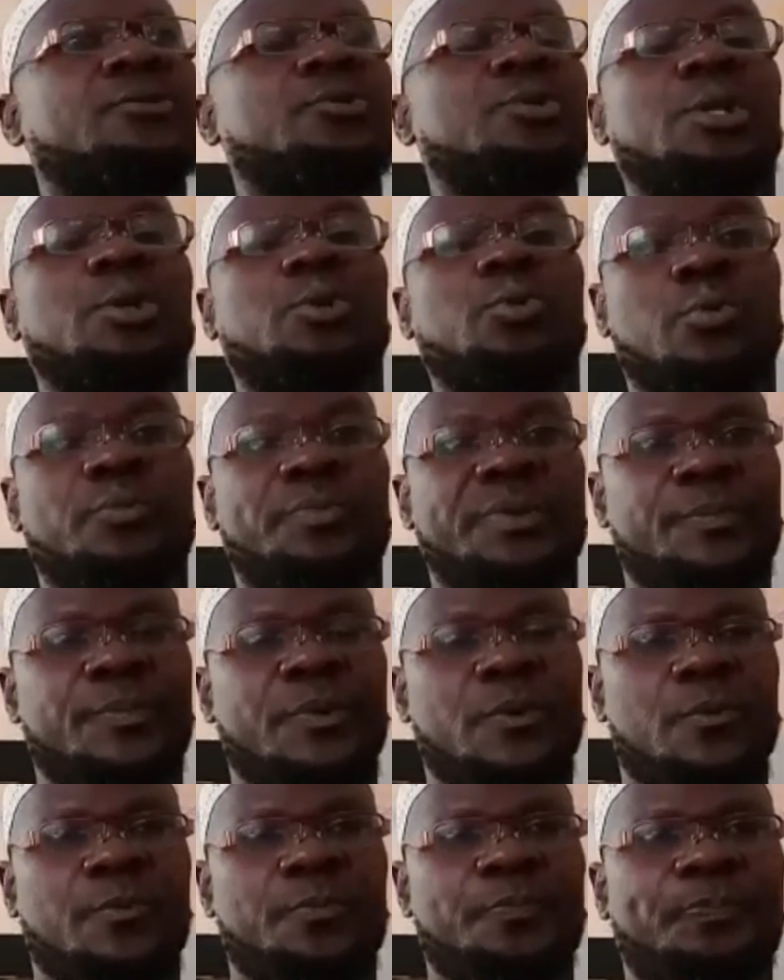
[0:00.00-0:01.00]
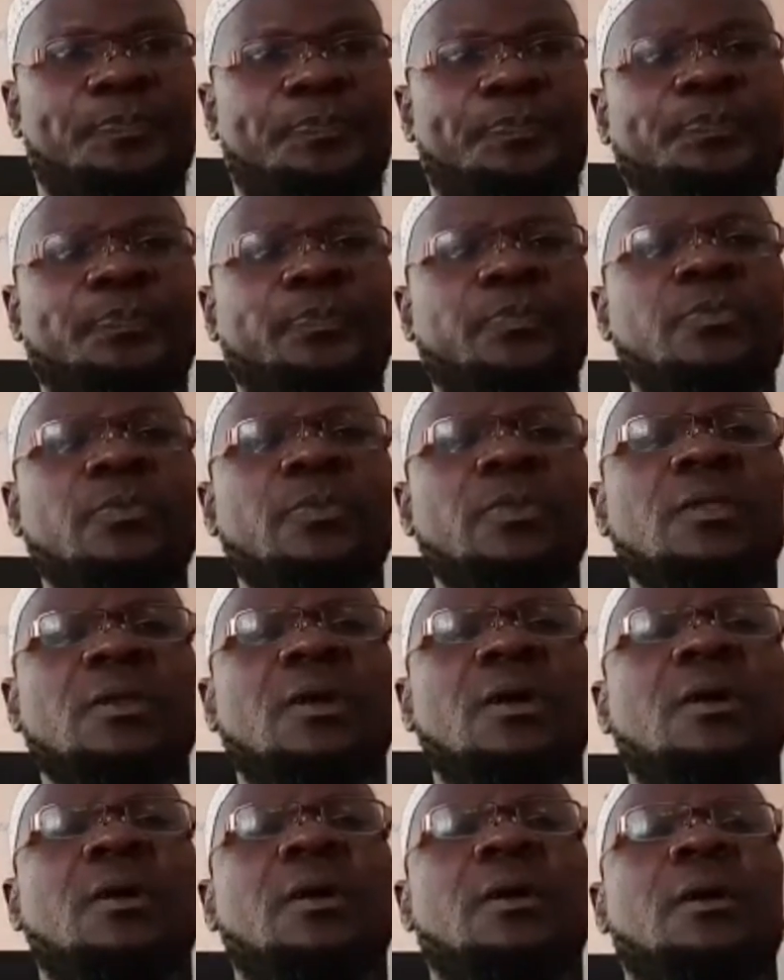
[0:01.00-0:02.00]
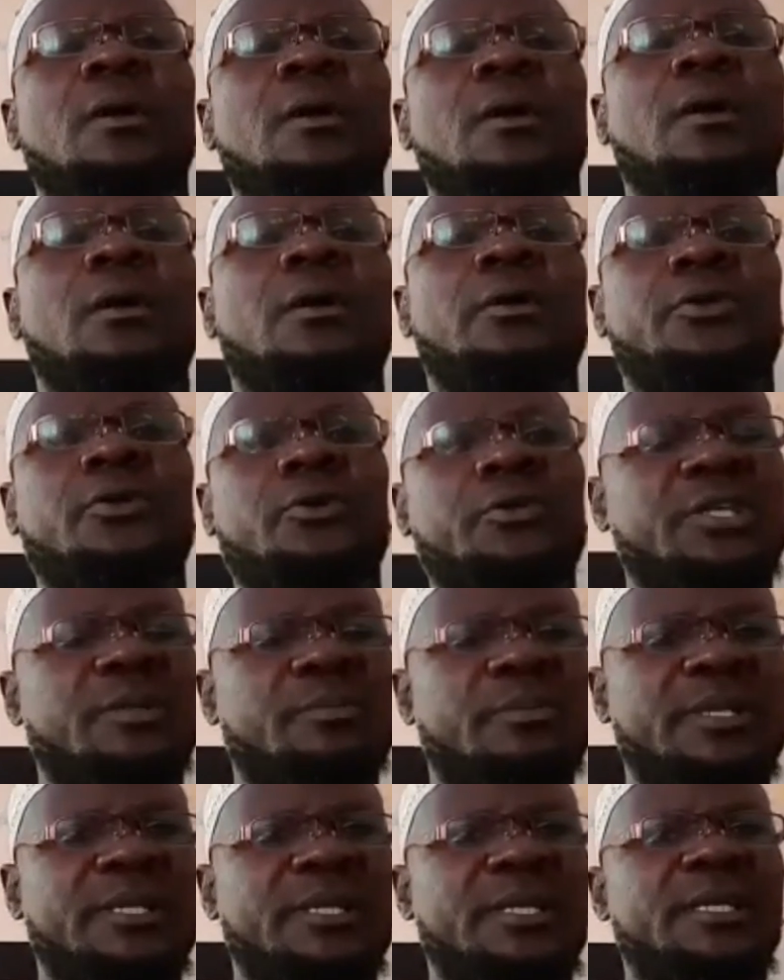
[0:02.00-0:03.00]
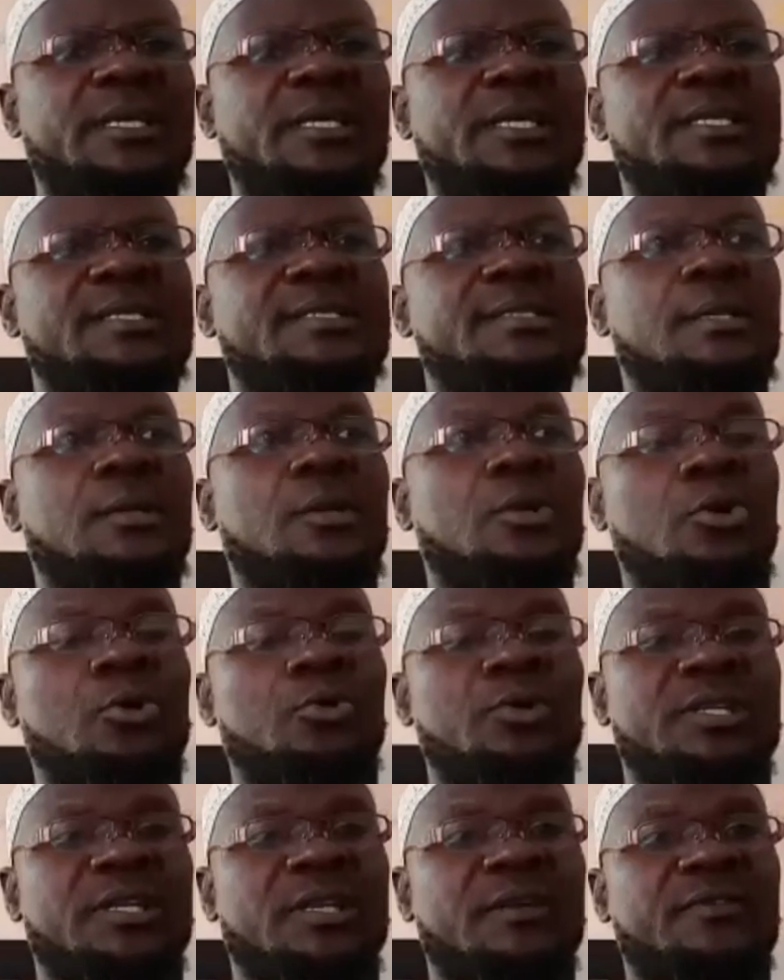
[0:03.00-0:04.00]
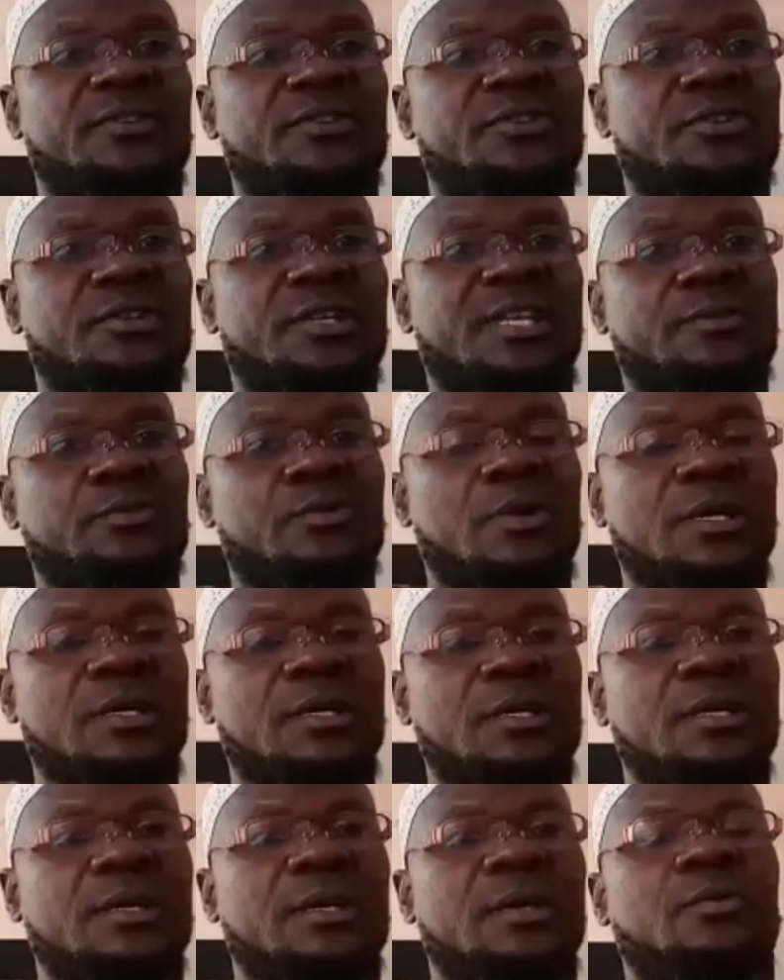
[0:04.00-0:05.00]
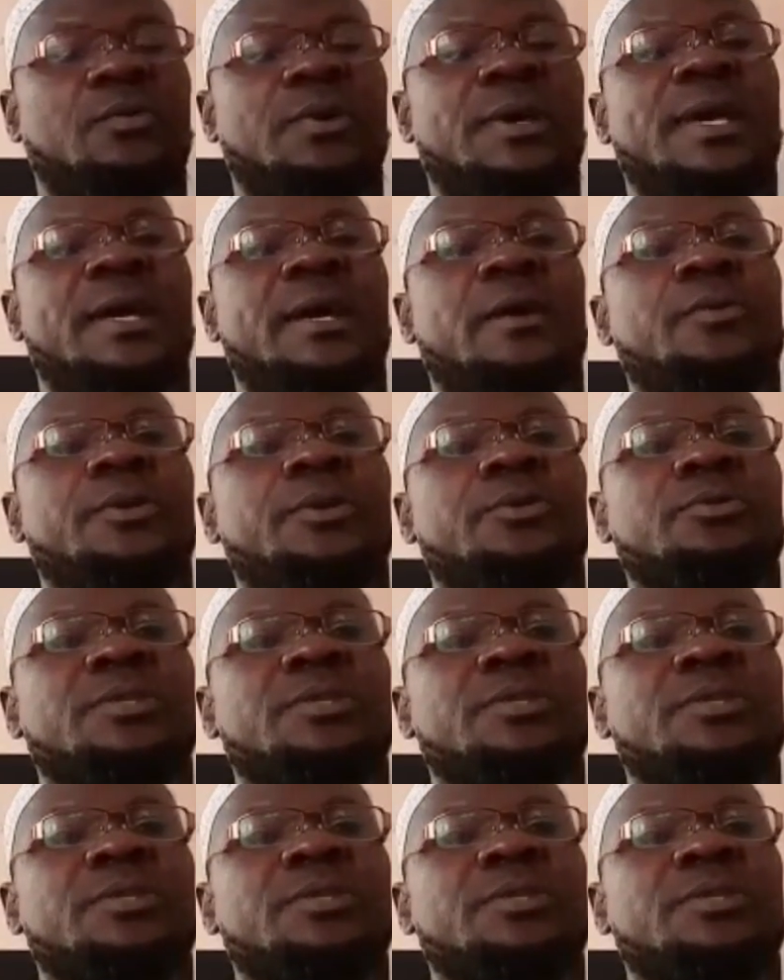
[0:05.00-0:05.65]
to the Luo people. Uh, notably is Lolwe Television Network where we do